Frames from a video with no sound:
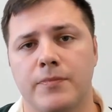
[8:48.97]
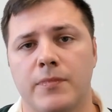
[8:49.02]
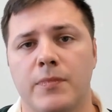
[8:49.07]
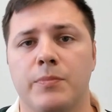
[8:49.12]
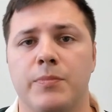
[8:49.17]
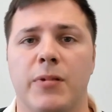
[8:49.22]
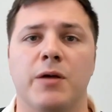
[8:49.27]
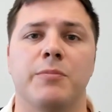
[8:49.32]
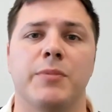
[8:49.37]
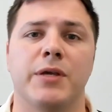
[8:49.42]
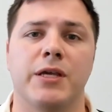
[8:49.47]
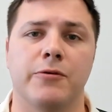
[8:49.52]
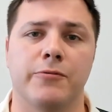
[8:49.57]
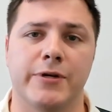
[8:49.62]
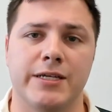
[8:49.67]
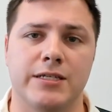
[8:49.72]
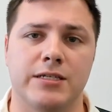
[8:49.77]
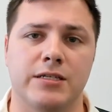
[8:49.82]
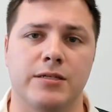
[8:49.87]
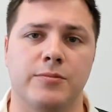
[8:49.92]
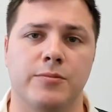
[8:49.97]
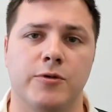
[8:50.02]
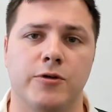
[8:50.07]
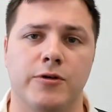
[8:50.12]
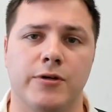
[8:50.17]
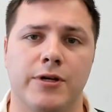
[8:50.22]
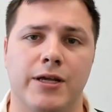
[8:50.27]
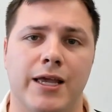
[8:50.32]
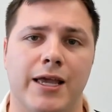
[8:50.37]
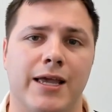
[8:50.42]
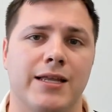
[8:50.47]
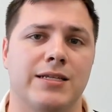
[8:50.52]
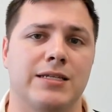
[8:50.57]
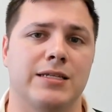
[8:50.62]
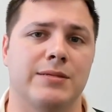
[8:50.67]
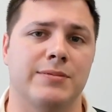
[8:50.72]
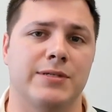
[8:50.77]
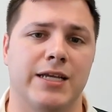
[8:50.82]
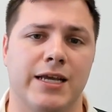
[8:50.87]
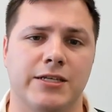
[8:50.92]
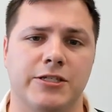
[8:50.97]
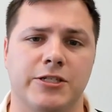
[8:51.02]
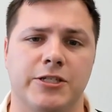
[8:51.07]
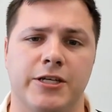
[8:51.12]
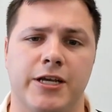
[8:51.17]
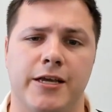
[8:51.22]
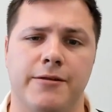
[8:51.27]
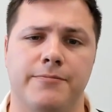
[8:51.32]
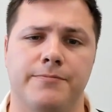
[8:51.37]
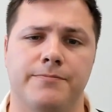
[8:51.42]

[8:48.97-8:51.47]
but be reasonable and substantiate.